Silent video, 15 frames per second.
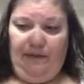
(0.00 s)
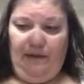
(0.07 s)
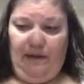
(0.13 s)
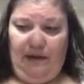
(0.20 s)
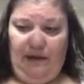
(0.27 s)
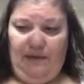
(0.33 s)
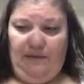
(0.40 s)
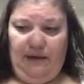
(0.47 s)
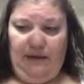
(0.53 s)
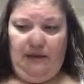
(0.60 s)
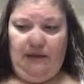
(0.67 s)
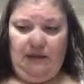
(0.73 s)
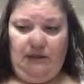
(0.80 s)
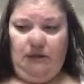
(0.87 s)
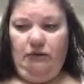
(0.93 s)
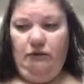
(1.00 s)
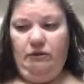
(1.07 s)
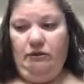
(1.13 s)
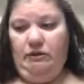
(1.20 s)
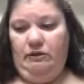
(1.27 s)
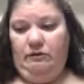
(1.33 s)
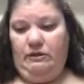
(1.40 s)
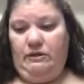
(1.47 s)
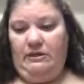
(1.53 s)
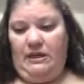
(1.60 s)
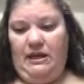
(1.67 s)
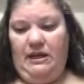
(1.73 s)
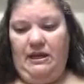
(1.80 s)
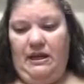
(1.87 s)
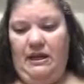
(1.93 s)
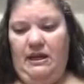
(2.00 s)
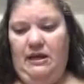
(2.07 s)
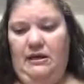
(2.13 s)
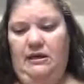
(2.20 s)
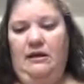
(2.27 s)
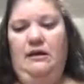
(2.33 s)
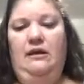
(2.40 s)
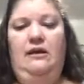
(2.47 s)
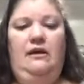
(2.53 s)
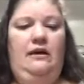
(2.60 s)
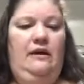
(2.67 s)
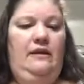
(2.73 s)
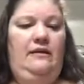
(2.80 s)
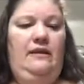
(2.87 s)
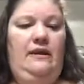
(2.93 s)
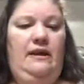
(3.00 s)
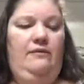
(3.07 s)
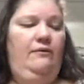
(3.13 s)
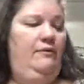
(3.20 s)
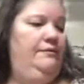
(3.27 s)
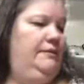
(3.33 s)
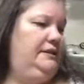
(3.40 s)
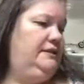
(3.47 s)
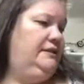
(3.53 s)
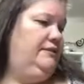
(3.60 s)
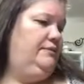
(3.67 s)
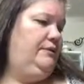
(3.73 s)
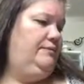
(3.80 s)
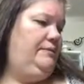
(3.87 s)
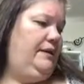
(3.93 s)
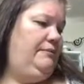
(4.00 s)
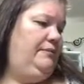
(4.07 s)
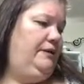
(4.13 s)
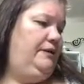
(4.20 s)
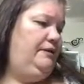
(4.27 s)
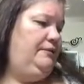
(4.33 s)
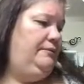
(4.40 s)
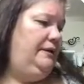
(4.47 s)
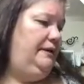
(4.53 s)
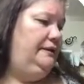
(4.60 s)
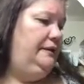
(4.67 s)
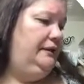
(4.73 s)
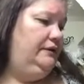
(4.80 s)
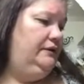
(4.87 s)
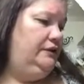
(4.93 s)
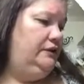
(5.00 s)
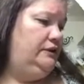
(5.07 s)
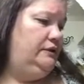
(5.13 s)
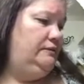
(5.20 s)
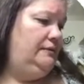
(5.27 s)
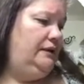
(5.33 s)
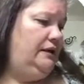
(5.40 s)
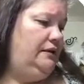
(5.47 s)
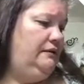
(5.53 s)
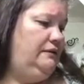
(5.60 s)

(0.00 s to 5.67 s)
coming in as close to those as I can, and then I will mix them with my blender pen here in just a minute.